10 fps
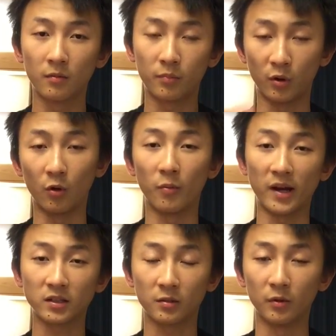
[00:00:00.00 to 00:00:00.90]
pro
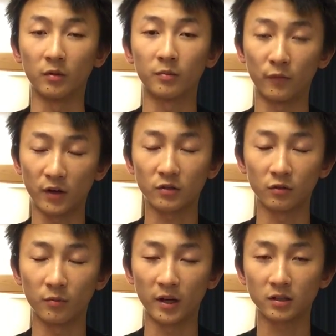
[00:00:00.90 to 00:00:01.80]
basketball,
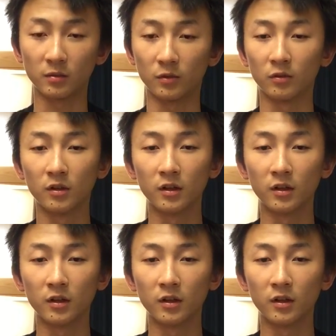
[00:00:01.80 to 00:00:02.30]
professional basketball,